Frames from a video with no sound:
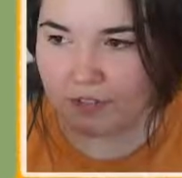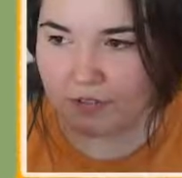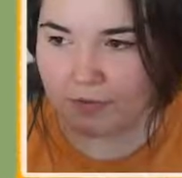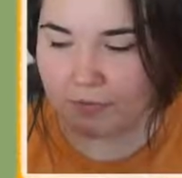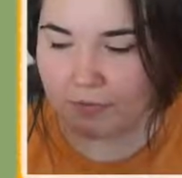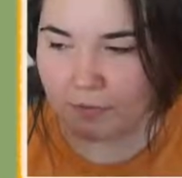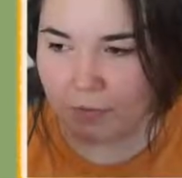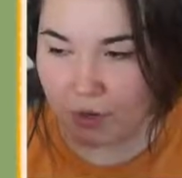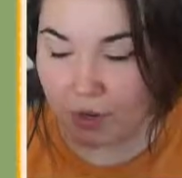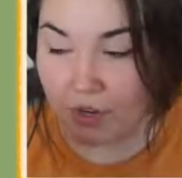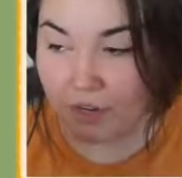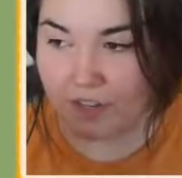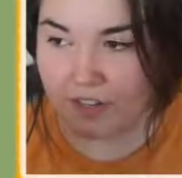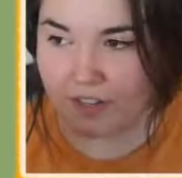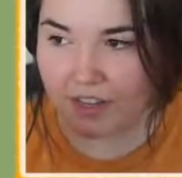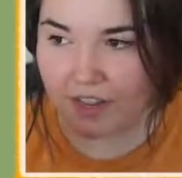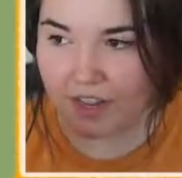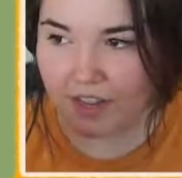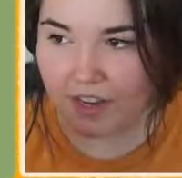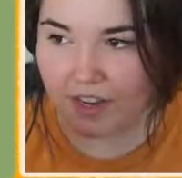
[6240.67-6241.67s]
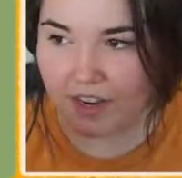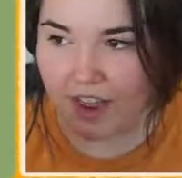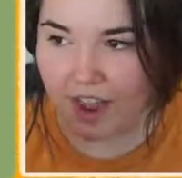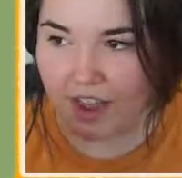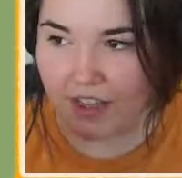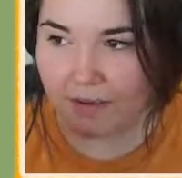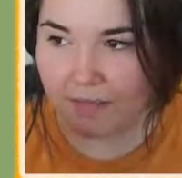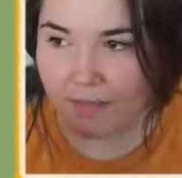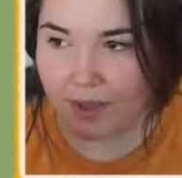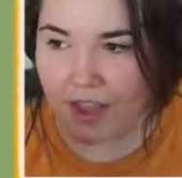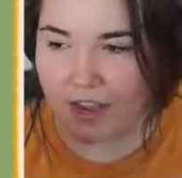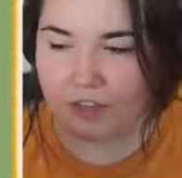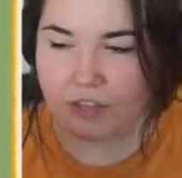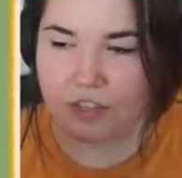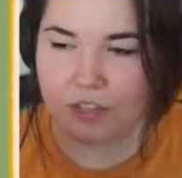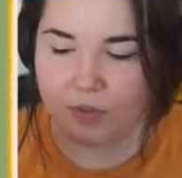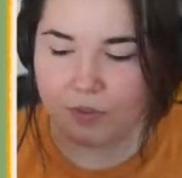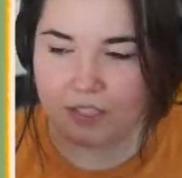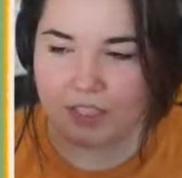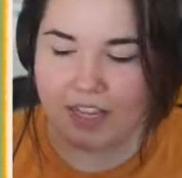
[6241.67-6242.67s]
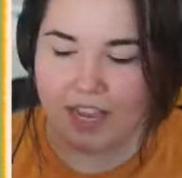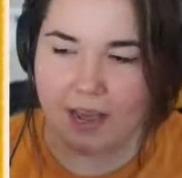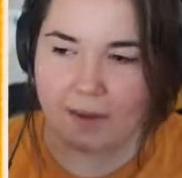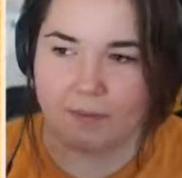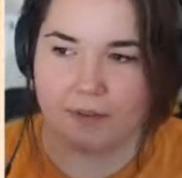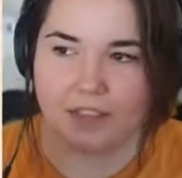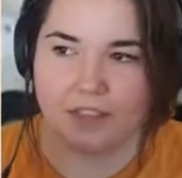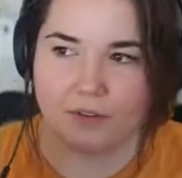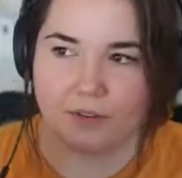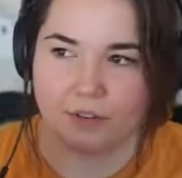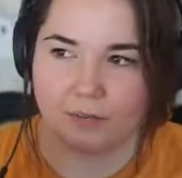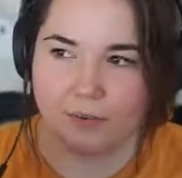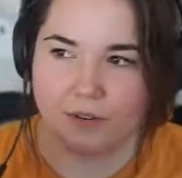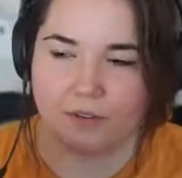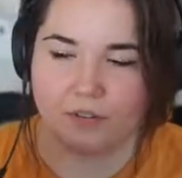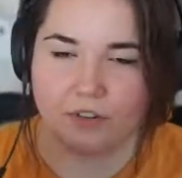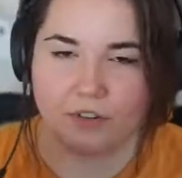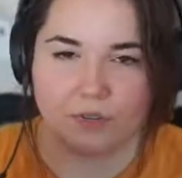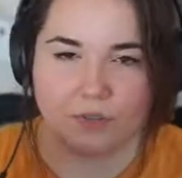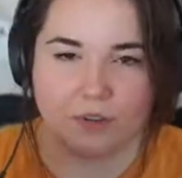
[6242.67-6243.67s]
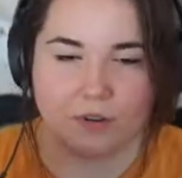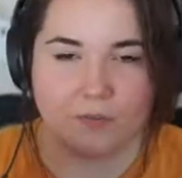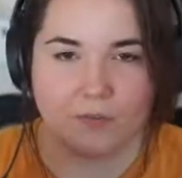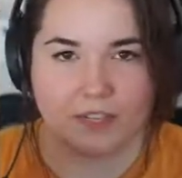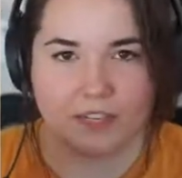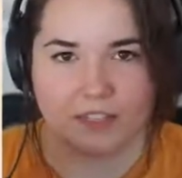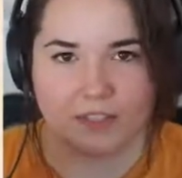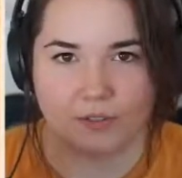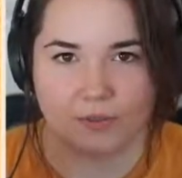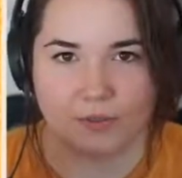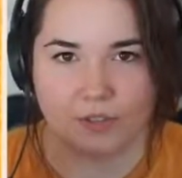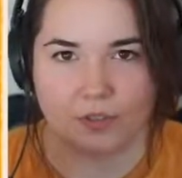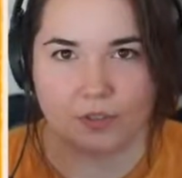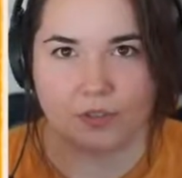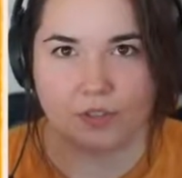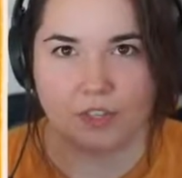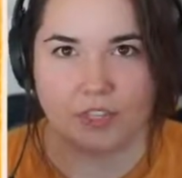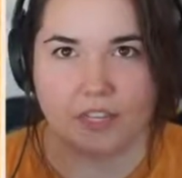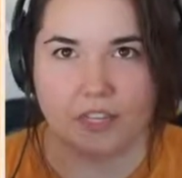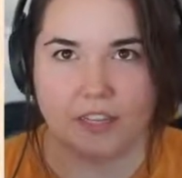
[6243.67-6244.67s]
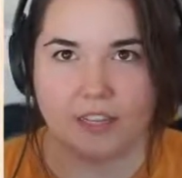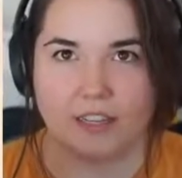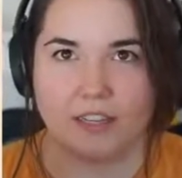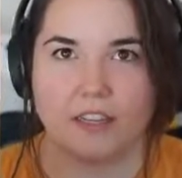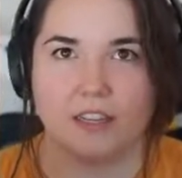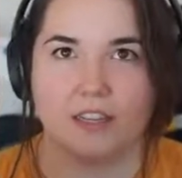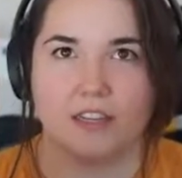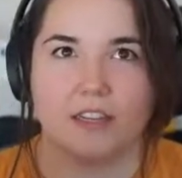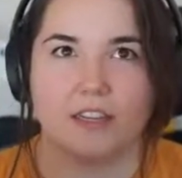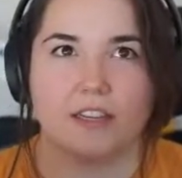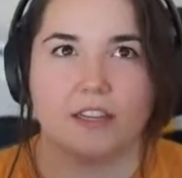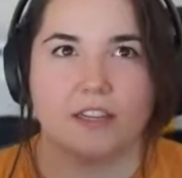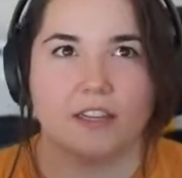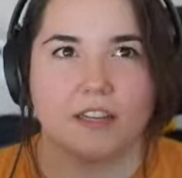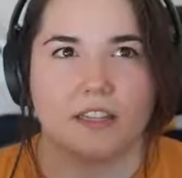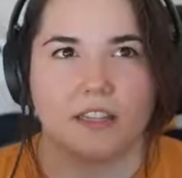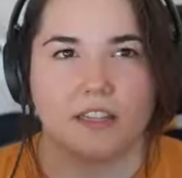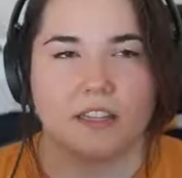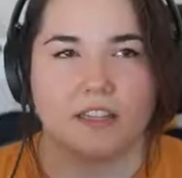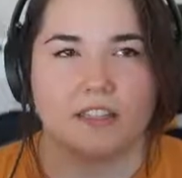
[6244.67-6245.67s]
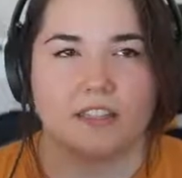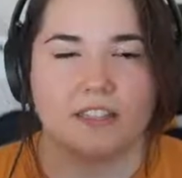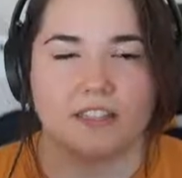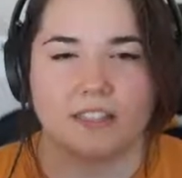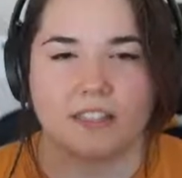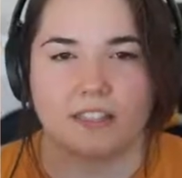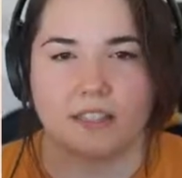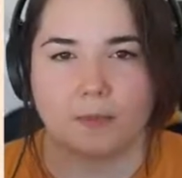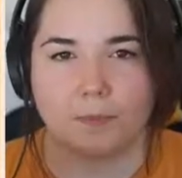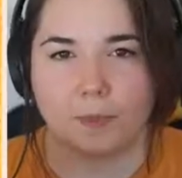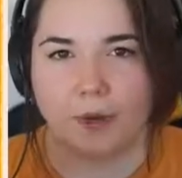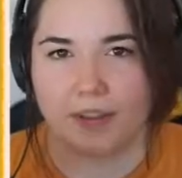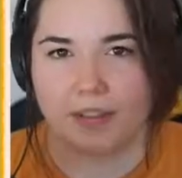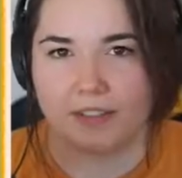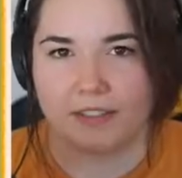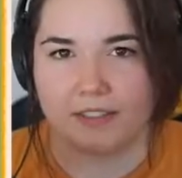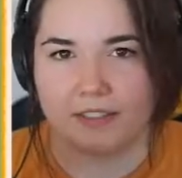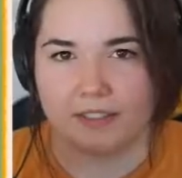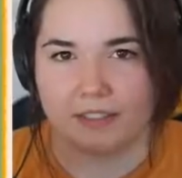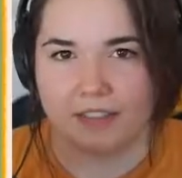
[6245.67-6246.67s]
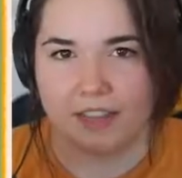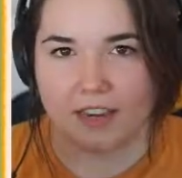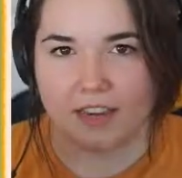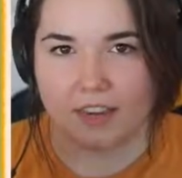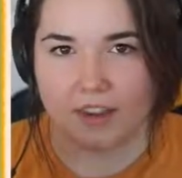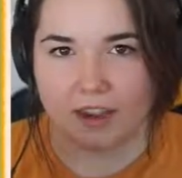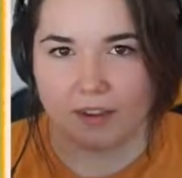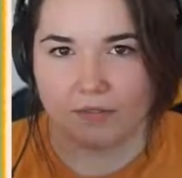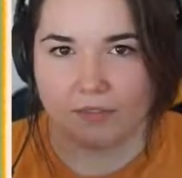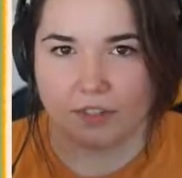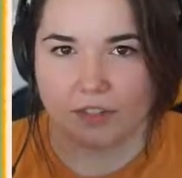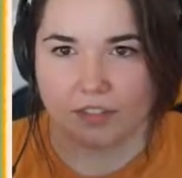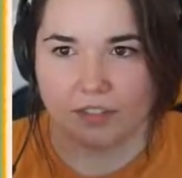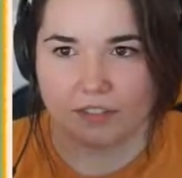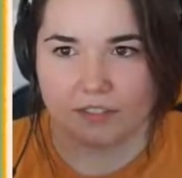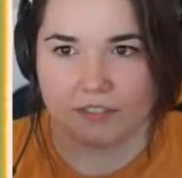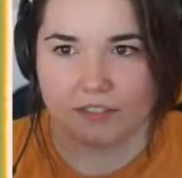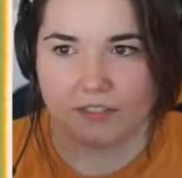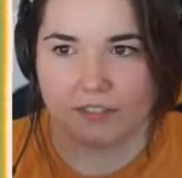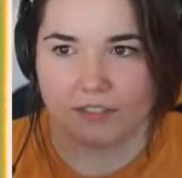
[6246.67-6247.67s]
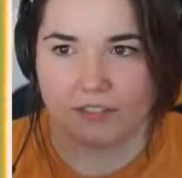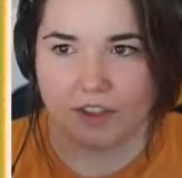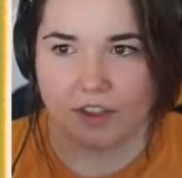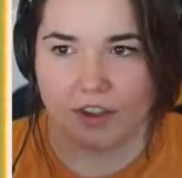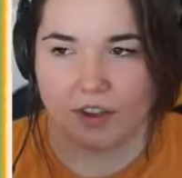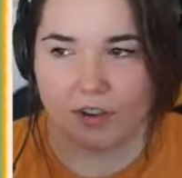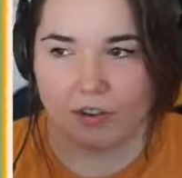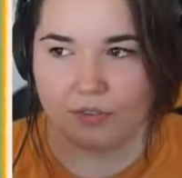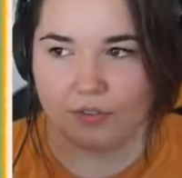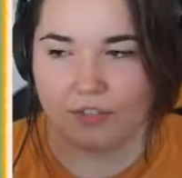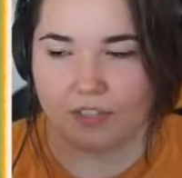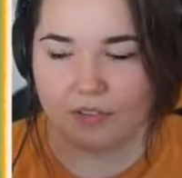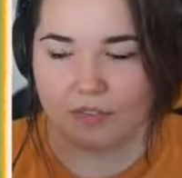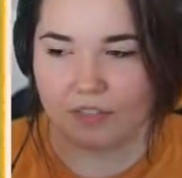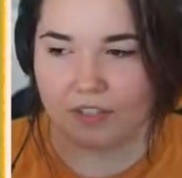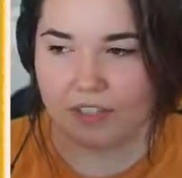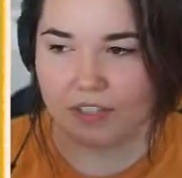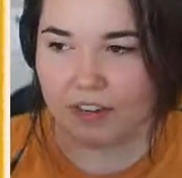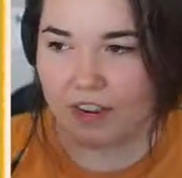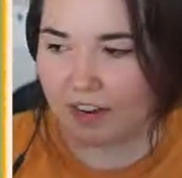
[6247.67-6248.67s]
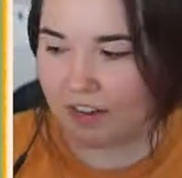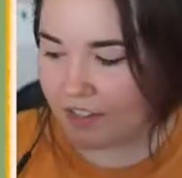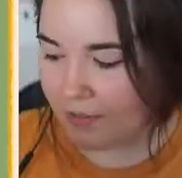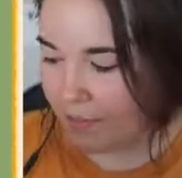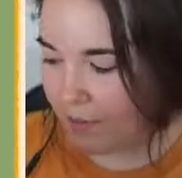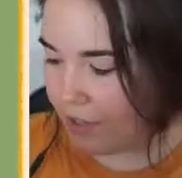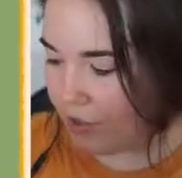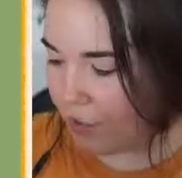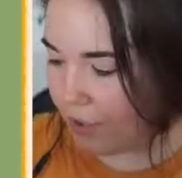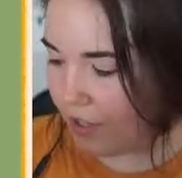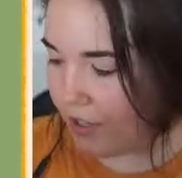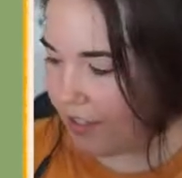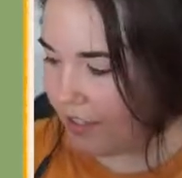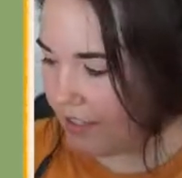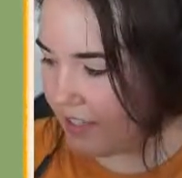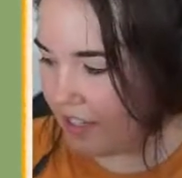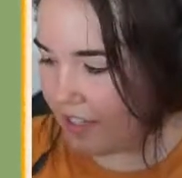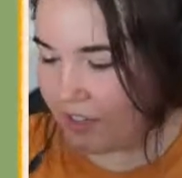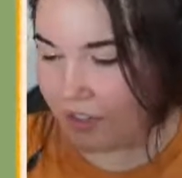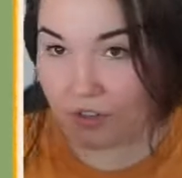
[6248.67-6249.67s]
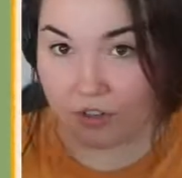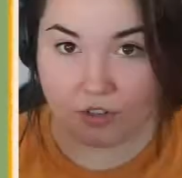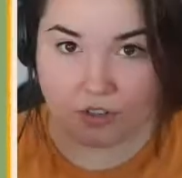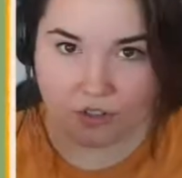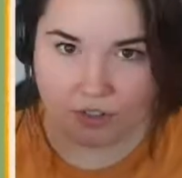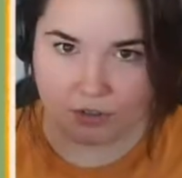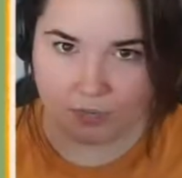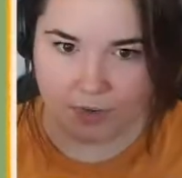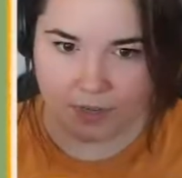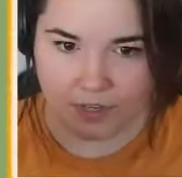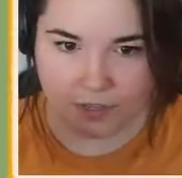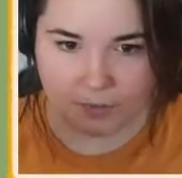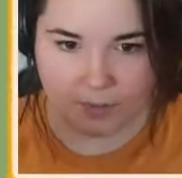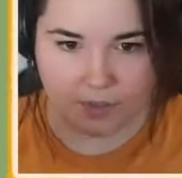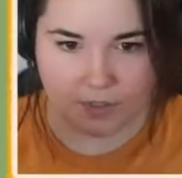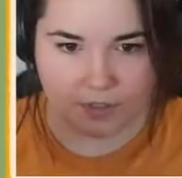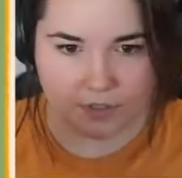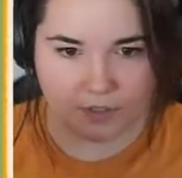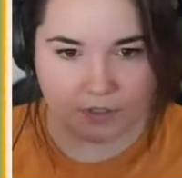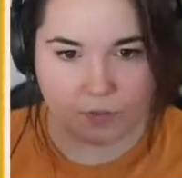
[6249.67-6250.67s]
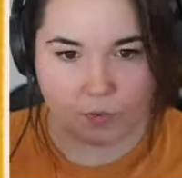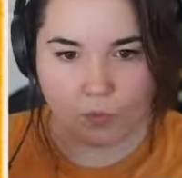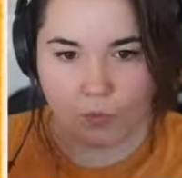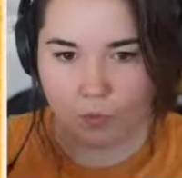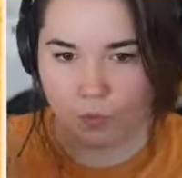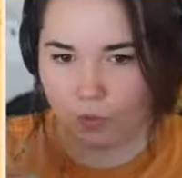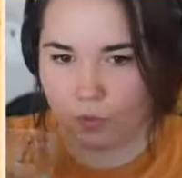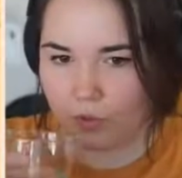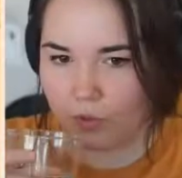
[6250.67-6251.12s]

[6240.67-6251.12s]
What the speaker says: book, and I'm actually really happy that was my first one because it was only, I think, 6 spreads and a cover, so definitely not as much work as like a 32-page book. Whew.